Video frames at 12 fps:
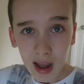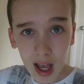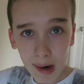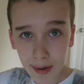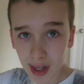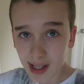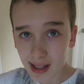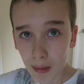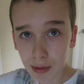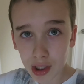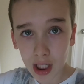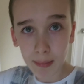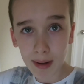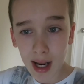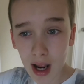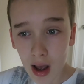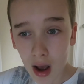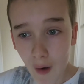And that's how it's going to
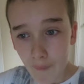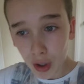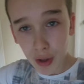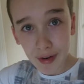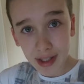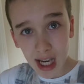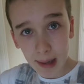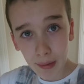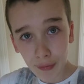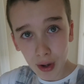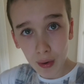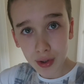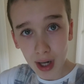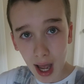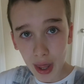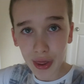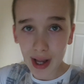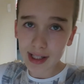be for the foreseeable future,
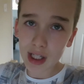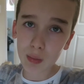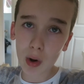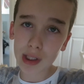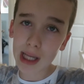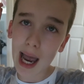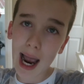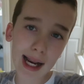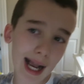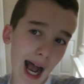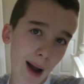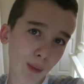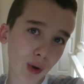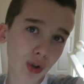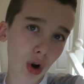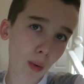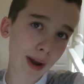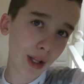and that is what I am
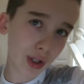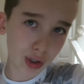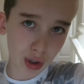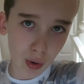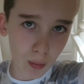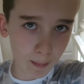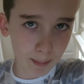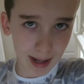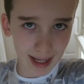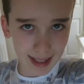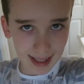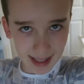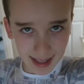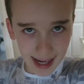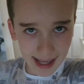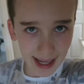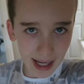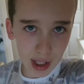going to be
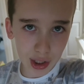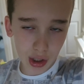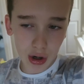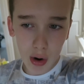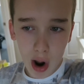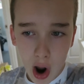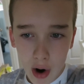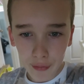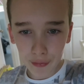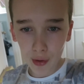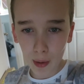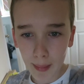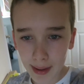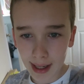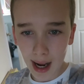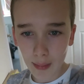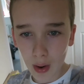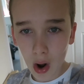sticking to from now